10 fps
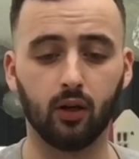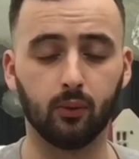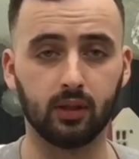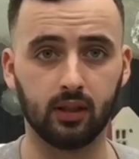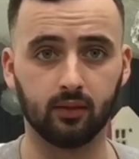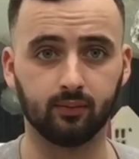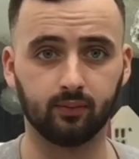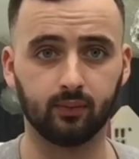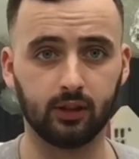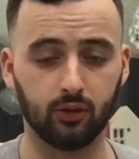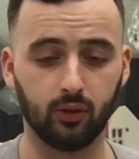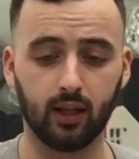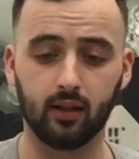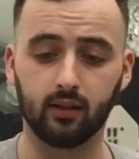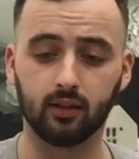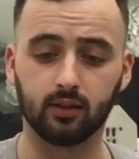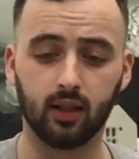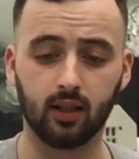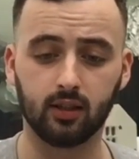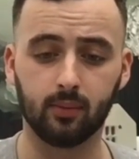it out when you do get your next
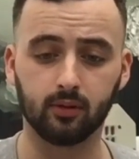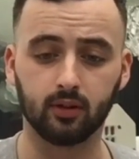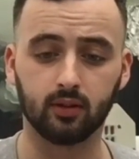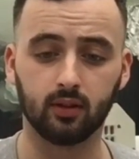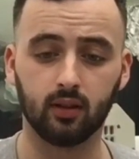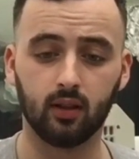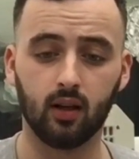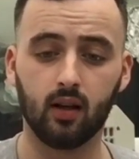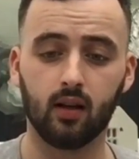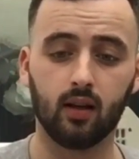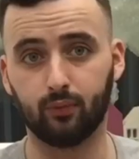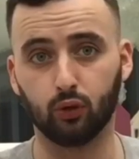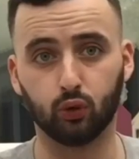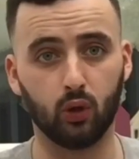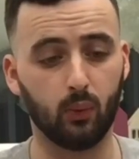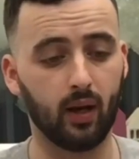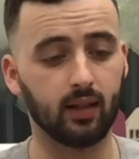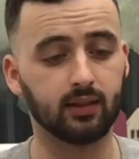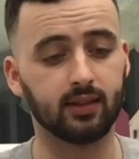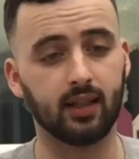set of clippers. I'll show you why
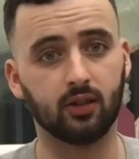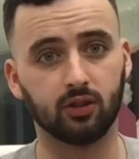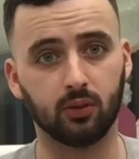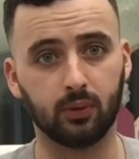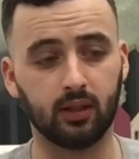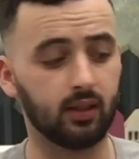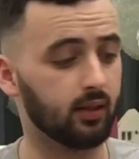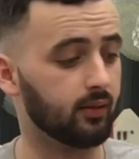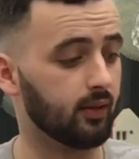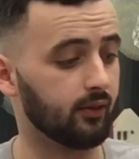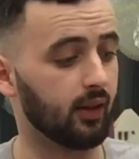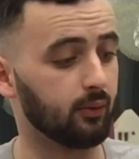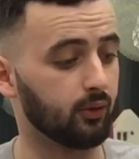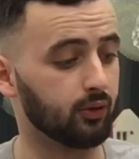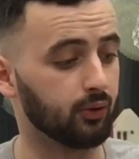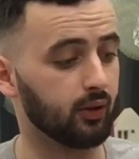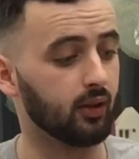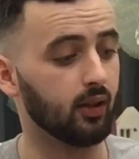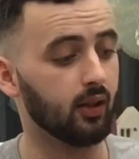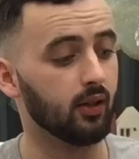inside. There's a wee, in fact I'm going to show you.
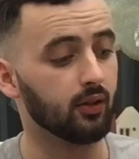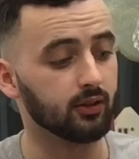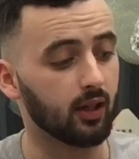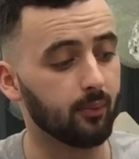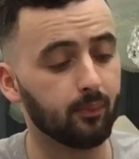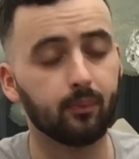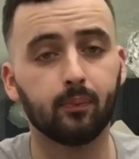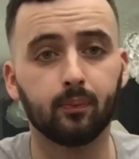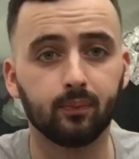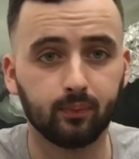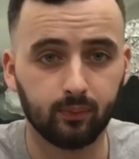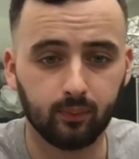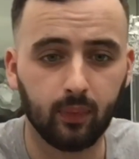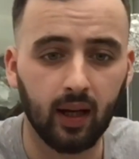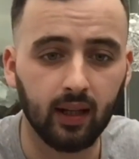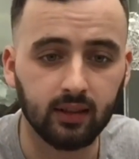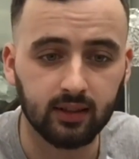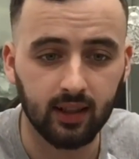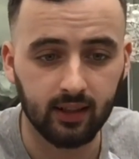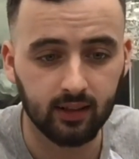There's a bit
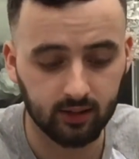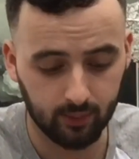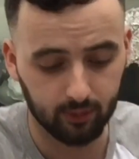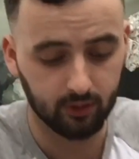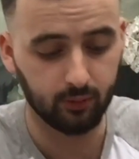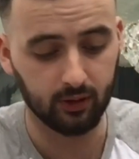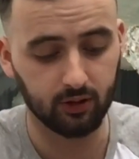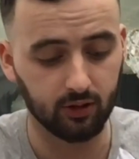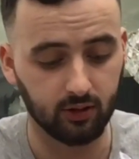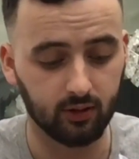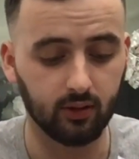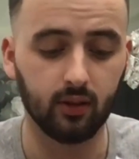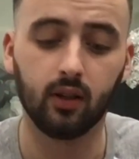inside the clippers which is